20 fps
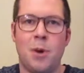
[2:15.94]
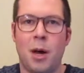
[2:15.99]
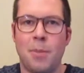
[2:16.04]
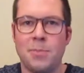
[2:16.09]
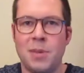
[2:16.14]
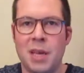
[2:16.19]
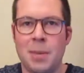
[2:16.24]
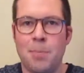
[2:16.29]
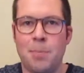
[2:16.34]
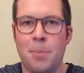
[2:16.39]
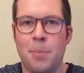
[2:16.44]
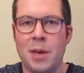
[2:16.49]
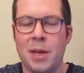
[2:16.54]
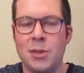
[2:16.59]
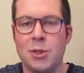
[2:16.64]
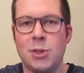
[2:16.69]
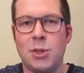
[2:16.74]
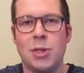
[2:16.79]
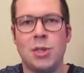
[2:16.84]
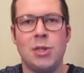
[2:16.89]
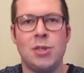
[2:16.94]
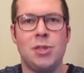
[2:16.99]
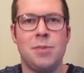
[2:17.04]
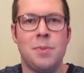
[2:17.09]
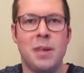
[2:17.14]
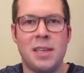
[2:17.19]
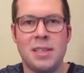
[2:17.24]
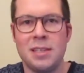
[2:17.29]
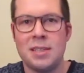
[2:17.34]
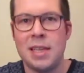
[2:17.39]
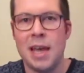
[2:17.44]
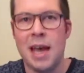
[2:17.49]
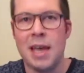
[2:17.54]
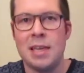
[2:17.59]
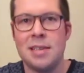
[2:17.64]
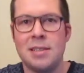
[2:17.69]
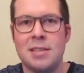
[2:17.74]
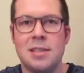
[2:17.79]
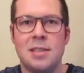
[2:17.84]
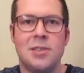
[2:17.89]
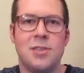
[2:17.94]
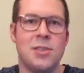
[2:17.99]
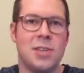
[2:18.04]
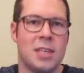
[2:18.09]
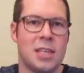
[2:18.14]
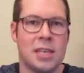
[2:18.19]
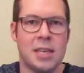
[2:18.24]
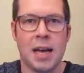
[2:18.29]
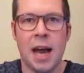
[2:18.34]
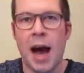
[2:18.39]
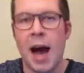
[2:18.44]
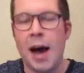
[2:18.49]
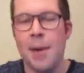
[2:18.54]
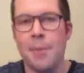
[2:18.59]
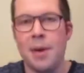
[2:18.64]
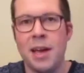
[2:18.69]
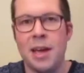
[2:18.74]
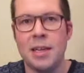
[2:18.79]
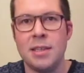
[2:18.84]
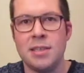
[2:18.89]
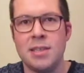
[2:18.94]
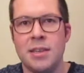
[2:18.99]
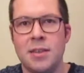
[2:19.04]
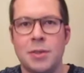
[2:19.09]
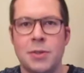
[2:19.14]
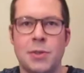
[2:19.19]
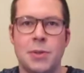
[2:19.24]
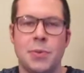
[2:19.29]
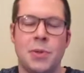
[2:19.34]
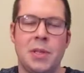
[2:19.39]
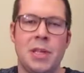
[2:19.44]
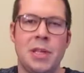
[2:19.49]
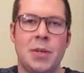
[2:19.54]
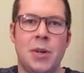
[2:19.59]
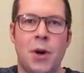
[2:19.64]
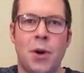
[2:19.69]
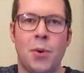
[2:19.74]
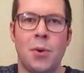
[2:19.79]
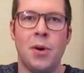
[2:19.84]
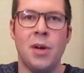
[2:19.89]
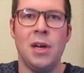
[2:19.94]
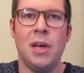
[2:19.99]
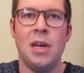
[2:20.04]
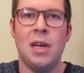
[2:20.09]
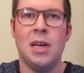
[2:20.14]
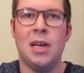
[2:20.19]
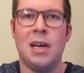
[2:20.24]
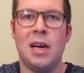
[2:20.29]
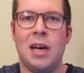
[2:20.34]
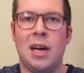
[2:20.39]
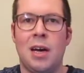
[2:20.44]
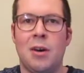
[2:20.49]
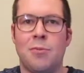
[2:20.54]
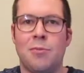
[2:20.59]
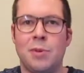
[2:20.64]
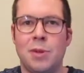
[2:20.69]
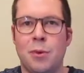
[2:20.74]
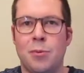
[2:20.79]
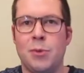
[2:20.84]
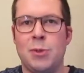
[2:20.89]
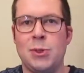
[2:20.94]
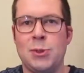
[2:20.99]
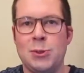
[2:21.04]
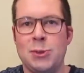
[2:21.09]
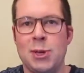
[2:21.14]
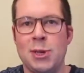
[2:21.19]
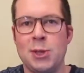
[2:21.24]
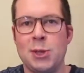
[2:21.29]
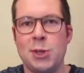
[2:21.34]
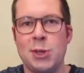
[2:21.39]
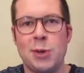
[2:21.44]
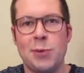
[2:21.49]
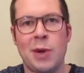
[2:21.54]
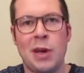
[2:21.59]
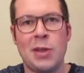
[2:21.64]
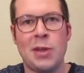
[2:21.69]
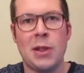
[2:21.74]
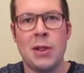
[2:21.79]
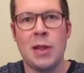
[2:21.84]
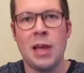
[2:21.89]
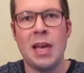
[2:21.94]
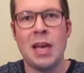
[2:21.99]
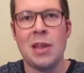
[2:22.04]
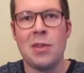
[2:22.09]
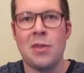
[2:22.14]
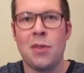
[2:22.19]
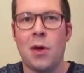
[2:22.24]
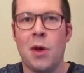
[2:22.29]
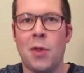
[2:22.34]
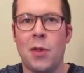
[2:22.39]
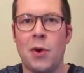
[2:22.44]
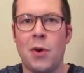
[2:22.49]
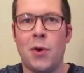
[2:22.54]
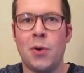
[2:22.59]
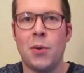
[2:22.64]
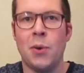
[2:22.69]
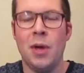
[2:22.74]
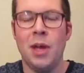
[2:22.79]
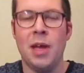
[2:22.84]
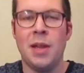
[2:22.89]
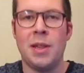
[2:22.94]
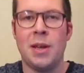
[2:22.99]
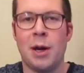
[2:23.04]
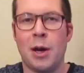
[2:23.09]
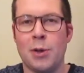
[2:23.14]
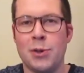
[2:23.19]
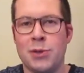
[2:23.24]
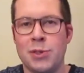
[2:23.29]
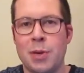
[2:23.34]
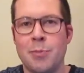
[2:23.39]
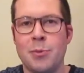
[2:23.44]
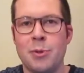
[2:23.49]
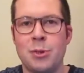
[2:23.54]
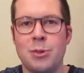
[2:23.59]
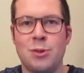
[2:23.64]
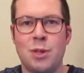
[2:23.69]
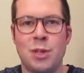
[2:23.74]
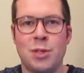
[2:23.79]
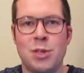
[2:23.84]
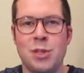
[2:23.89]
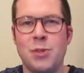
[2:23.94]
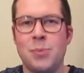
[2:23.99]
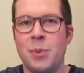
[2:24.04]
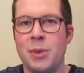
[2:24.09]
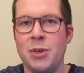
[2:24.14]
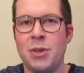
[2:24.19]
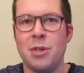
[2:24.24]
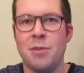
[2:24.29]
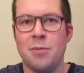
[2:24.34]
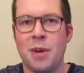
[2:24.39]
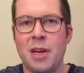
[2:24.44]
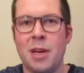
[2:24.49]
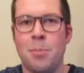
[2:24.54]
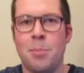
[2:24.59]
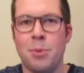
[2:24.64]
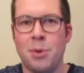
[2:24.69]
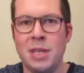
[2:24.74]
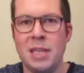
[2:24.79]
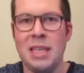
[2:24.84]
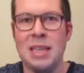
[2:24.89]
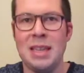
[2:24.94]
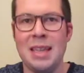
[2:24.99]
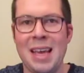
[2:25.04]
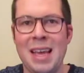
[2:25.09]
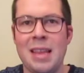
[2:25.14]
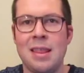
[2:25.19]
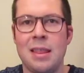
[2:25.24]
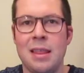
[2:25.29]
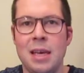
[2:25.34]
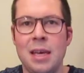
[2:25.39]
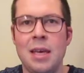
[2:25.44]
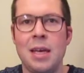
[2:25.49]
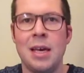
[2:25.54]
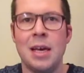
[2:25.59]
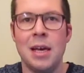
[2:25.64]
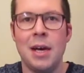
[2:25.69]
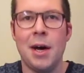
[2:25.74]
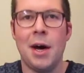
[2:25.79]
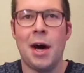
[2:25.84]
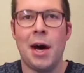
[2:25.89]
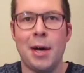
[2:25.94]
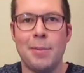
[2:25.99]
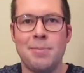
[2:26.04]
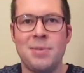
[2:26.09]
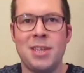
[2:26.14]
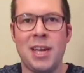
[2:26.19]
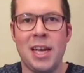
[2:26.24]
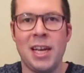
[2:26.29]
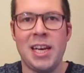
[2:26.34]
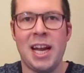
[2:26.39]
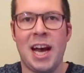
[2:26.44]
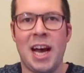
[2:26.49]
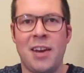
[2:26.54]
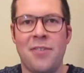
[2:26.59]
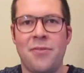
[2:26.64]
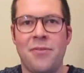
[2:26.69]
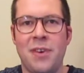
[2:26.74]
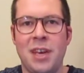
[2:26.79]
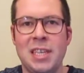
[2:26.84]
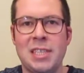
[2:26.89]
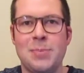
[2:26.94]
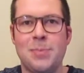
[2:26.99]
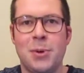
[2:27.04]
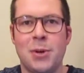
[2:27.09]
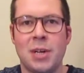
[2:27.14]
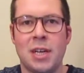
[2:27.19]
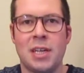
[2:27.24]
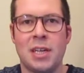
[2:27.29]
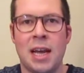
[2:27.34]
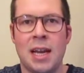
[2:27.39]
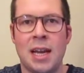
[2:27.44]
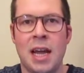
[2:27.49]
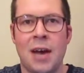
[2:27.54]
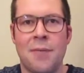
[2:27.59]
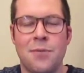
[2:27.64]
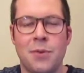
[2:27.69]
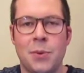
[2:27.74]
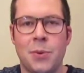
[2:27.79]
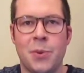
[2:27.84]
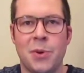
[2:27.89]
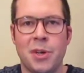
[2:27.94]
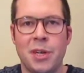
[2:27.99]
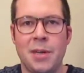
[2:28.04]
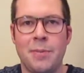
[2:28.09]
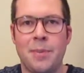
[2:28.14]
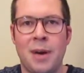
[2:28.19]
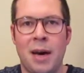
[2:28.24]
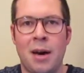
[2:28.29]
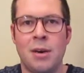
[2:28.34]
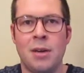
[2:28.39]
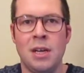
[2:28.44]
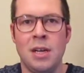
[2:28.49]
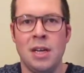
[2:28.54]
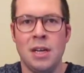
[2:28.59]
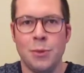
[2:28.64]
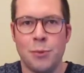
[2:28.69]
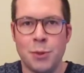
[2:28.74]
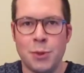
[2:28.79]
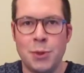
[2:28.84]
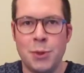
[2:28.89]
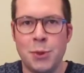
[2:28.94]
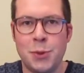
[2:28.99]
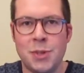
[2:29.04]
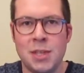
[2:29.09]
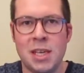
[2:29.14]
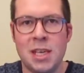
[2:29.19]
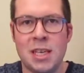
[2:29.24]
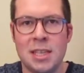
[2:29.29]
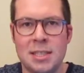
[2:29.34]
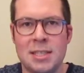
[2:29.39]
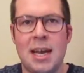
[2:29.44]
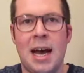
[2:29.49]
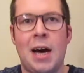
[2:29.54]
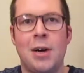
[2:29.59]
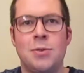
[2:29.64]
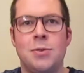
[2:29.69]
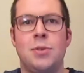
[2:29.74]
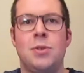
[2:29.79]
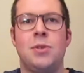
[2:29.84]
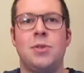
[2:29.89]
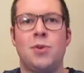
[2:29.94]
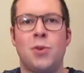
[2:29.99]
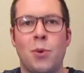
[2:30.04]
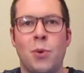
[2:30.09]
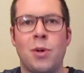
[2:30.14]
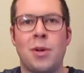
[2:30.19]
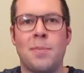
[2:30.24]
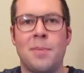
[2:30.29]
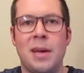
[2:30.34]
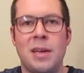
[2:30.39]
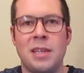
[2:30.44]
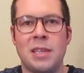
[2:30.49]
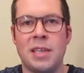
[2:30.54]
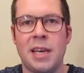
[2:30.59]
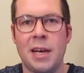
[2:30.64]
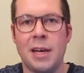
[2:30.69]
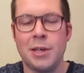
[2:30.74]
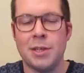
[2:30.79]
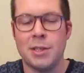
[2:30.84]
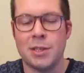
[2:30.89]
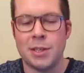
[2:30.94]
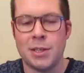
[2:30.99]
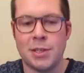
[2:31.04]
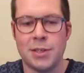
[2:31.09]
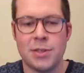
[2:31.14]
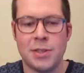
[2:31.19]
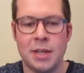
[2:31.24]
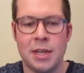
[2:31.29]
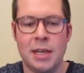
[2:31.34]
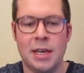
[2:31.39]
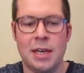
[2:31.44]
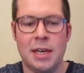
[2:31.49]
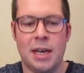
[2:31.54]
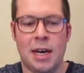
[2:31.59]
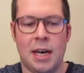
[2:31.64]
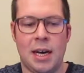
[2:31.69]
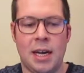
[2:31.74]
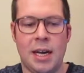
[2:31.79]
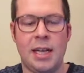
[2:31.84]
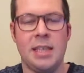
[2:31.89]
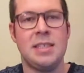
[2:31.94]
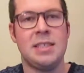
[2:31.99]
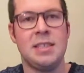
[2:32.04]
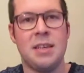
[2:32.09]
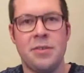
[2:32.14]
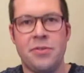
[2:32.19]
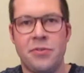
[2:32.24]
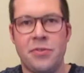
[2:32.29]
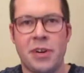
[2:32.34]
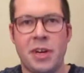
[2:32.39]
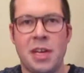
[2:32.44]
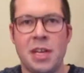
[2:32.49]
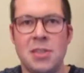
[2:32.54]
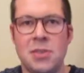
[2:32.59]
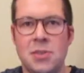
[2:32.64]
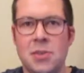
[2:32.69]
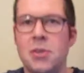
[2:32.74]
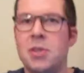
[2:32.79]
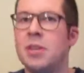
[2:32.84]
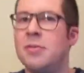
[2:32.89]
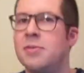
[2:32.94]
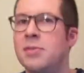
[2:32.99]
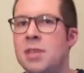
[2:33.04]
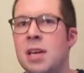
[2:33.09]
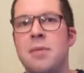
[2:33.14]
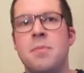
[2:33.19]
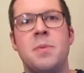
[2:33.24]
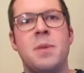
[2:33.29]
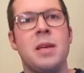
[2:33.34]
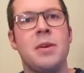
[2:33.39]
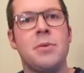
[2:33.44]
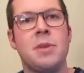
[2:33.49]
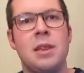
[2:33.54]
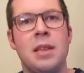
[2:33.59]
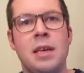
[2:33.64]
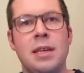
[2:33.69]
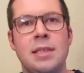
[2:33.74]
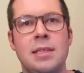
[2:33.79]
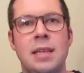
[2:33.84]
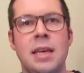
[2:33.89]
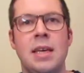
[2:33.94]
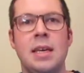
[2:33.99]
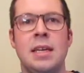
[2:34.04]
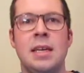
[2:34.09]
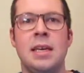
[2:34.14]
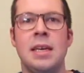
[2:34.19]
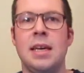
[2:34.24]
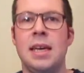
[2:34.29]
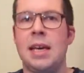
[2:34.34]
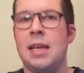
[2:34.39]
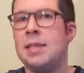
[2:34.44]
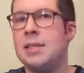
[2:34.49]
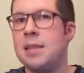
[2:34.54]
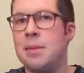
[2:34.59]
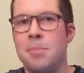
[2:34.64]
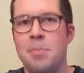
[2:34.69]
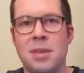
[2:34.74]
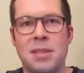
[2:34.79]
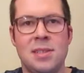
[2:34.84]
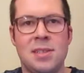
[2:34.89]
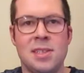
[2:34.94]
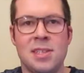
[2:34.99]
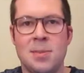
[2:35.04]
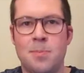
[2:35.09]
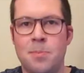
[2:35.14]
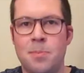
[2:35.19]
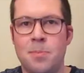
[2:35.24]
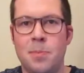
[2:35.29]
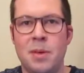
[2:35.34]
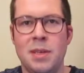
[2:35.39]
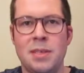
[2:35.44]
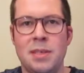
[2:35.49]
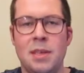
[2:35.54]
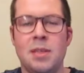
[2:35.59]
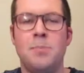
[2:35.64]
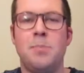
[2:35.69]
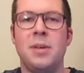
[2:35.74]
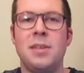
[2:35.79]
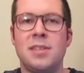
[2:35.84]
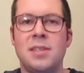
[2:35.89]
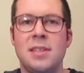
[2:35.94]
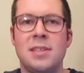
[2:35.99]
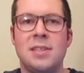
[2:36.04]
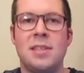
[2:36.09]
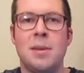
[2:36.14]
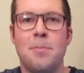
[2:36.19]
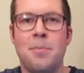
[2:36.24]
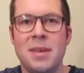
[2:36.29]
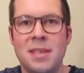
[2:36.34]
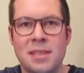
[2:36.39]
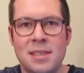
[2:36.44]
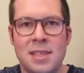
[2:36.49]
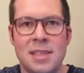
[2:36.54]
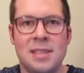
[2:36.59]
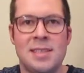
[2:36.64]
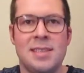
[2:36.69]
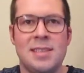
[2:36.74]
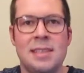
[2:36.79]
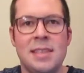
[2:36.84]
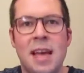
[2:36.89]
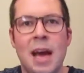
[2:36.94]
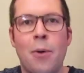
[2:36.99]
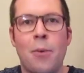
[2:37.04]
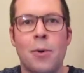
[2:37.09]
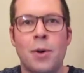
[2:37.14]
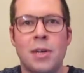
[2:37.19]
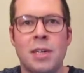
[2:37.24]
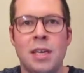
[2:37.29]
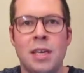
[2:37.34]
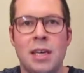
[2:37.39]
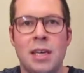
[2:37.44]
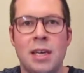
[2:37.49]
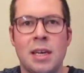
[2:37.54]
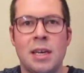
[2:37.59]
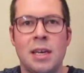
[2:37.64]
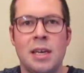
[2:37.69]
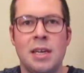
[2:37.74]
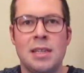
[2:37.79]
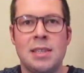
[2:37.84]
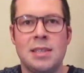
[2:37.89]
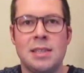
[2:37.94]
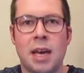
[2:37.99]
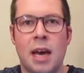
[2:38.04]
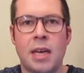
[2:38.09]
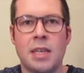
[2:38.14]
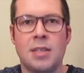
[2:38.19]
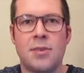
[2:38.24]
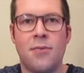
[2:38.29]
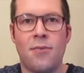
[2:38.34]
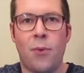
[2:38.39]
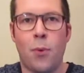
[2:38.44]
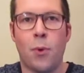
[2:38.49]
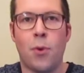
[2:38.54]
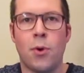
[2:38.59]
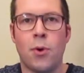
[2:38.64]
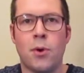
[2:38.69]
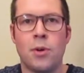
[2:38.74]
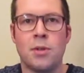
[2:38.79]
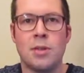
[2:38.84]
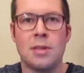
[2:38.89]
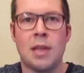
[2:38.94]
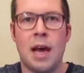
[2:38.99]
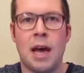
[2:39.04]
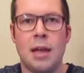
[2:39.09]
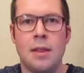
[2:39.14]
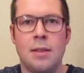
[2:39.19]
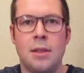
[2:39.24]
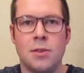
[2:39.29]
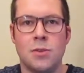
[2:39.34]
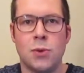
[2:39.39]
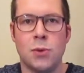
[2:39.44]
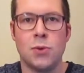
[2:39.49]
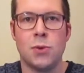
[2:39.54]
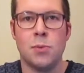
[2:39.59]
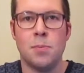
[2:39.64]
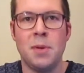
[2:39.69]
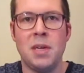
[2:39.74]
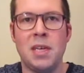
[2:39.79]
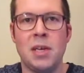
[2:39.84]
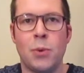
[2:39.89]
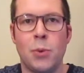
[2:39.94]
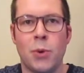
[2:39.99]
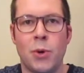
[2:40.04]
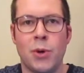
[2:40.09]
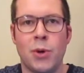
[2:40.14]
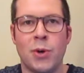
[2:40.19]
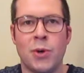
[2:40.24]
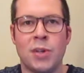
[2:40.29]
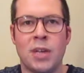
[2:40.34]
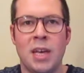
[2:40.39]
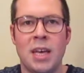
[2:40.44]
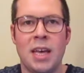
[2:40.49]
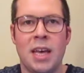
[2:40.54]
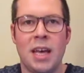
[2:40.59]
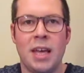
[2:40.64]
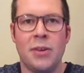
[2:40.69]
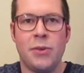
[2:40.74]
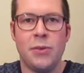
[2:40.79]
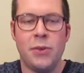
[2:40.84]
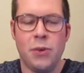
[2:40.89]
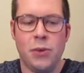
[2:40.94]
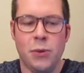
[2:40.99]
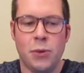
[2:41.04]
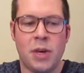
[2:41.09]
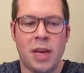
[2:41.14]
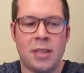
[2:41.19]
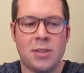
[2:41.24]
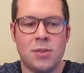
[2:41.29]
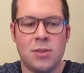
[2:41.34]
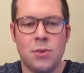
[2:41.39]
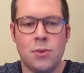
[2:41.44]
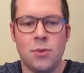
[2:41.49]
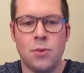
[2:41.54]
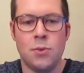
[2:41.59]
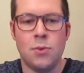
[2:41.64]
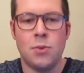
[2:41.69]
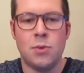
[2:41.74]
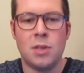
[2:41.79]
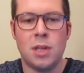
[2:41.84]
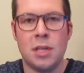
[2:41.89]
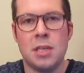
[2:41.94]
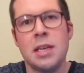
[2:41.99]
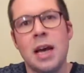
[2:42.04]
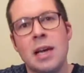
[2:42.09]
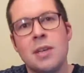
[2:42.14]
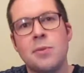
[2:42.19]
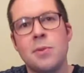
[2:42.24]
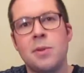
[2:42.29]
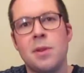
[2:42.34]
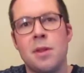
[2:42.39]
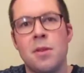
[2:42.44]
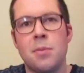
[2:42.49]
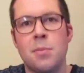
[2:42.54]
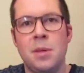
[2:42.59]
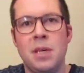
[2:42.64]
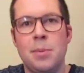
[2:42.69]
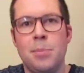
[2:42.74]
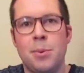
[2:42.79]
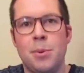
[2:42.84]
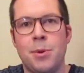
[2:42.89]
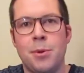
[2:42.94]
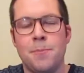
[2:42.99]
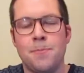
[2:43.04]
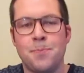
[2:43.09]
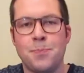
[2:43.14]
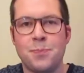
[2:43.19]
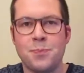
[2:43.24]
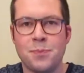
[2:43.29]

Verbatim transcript: update pictures, you make statuses, you can comment. There's really no uh, real restriction around the length, although there are some restrictions, but you can write a pretty lengthy update on Facebook and not have to worry about reducing it down to a short amount of characters. Uh, it's it's very intuitive. Same thing with LinkedIn. It's the business biz, business to business networking site for the, the social media world. You get to connect with other people.